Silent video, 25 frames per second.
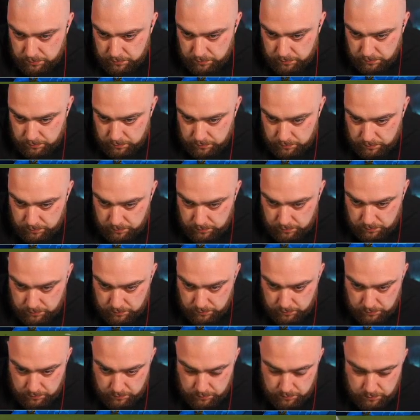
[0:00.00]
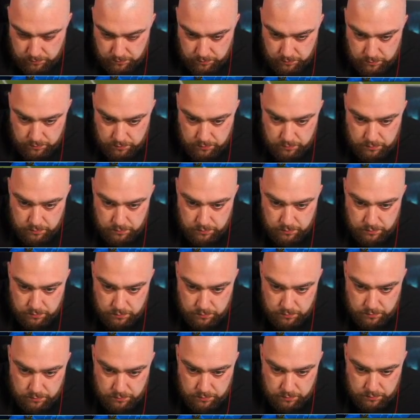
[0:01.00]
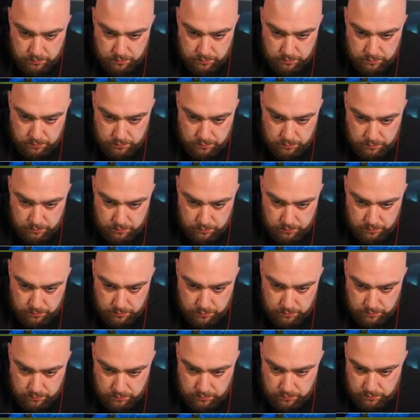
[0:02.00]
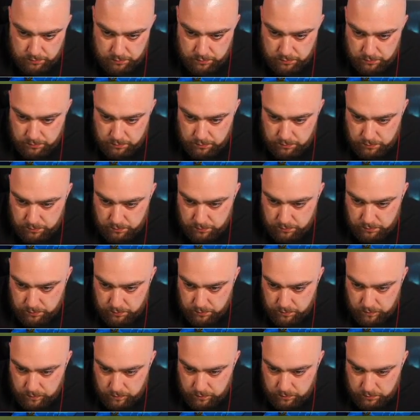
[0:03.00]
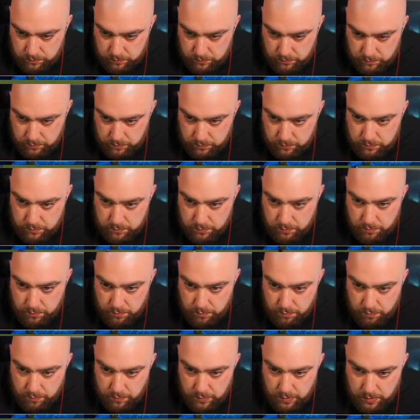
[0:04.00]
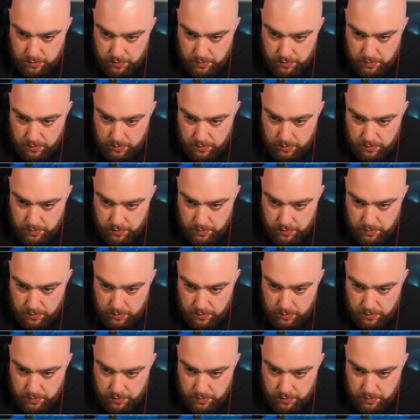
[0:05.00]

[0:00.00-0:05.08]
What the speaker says: Nobody speaks.